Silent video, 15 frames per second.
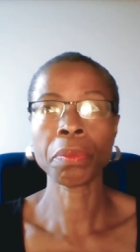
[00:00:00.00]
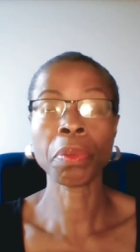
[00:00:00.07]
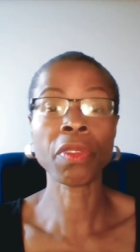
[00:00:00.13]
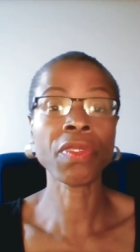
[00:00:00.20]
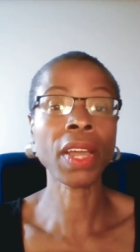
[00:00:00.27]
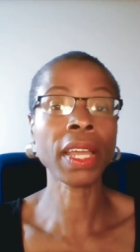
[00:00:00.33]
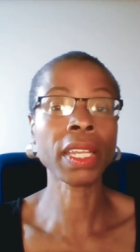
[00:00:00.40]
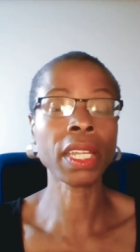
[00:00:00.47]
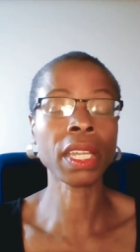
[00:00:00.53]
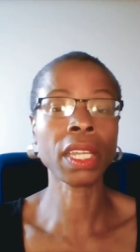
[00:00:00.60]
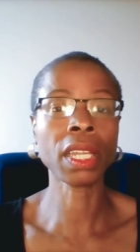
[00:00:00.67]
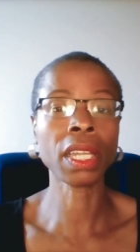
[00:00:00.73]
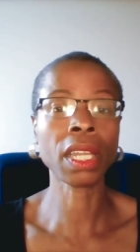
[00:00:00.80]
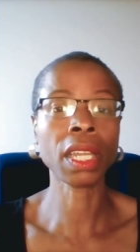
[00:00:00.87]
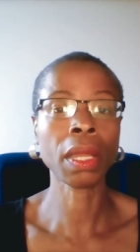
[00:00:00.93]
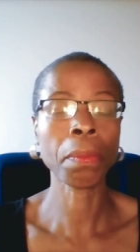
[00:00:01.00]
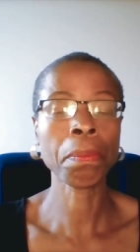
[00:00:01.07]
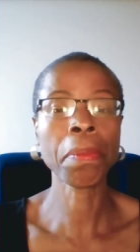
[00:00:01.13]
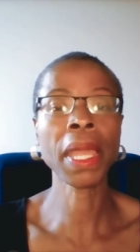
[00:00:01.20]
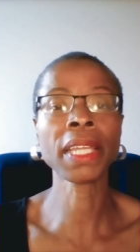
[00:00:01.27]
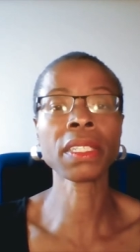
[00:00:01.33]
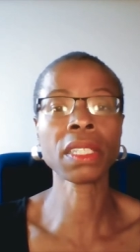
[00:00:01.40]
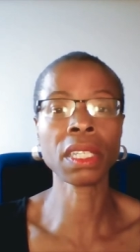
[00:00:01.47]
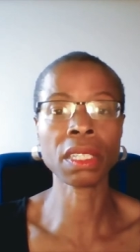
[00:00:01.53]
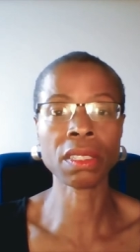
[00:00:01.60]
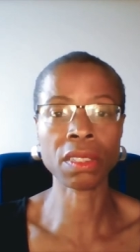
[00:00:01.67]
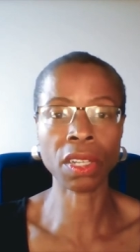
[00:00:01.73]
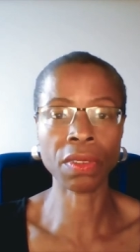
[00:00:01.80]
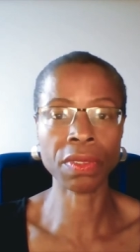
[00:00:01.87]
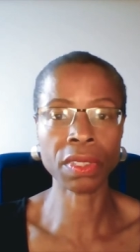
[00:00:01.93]
providing painting
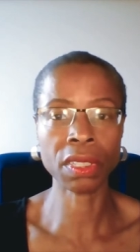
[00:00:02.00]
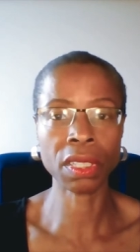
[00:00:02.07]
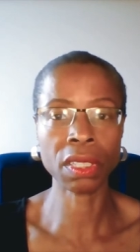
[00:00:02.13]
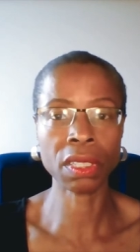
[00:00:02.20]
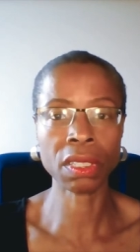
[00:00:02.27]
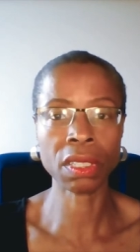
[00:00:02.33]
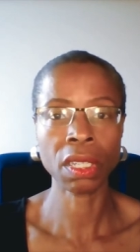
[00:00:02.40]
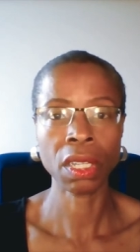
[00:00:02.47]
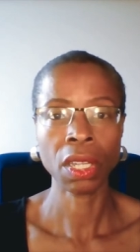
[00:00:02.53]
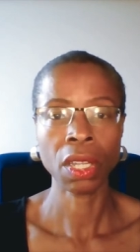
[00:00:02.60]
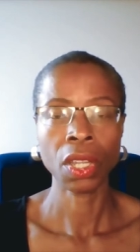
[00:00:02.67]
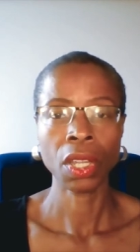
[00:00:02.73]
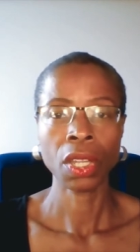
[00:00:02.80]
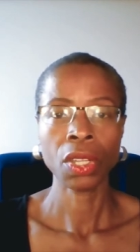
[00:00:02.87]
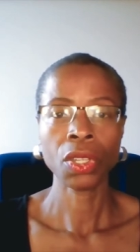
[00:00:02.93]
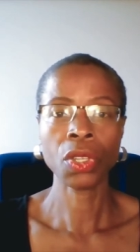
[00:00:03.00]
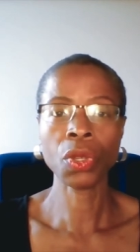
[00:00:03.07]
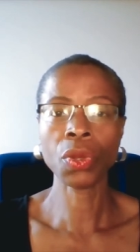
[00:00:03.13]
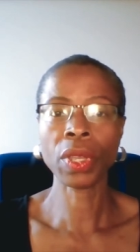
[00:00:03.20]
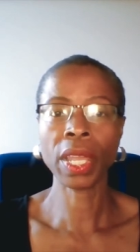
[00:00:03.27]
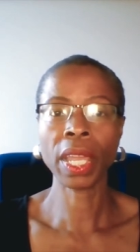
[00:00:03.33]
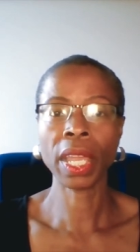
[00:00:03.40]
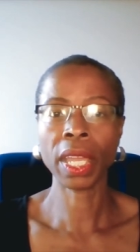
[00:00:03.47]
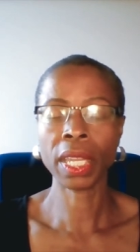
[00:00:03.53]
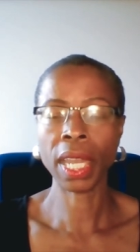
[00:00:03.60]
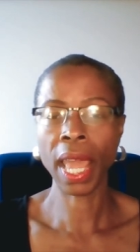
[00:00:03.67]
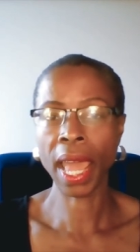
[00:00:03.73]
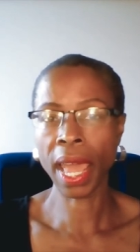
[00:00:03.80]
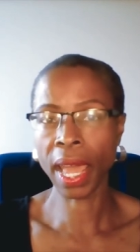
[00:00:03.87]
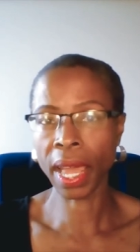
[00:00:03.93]
services, you
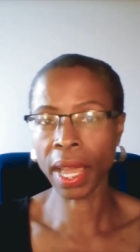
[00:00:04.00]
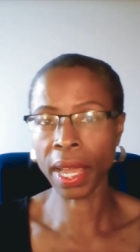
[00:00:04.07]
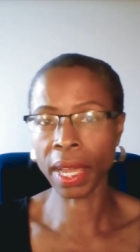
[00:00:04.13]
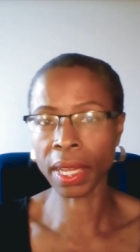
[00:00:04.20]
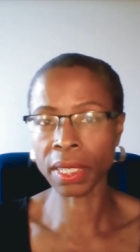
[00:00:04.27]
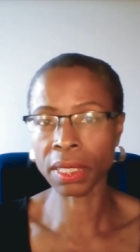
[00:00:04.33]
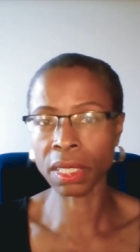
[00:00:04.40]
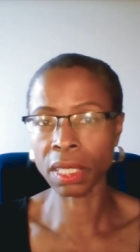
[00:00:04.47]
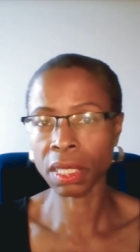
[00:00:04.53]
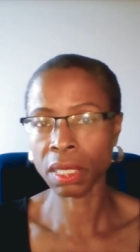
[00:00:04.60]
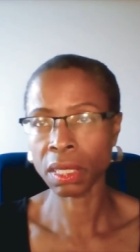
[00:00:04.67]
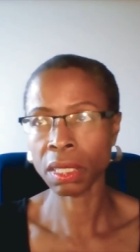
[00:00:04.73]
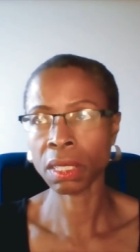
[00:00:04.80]
can add